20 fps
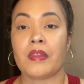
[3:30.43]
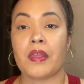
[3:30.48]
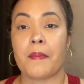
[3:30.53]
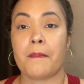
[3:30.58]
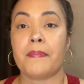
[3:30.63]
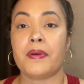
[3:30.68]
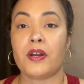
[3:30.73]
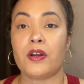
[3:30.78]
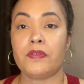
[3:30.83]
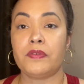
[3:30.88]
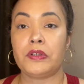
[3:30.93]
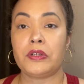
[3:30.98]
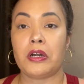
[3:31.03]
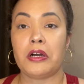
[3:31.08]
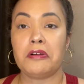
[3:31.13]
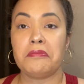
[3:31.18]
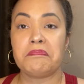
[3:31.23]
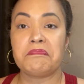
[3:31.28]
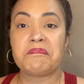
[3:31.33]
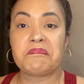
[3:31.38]
But
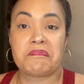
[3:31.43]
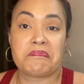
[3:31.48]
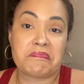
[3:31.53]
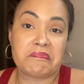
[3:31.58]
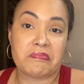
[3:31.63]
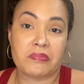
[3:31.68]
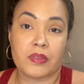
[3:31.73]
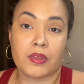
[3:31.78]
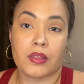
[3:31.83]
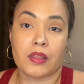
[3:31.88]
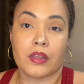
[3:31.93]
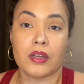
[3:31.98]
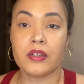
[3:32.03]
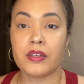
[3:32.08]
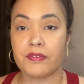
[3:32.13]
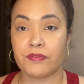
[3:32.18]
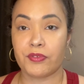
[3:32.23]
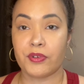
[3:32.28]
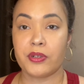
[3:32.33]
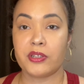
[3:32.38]
overall,
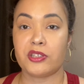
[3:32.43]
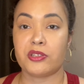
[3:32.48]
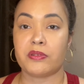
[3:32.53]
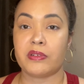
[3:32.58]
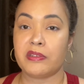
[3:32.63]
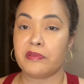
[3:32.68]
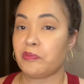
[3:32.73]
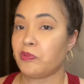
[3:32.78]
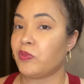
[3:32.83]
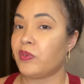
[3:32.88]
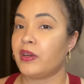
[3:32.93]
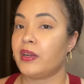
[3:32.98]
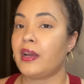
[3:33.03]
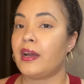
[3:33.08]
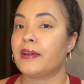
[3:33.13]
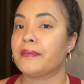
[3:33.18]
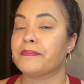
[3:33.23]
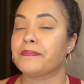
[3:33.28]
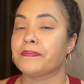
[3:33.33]
looking forward to it. Why not?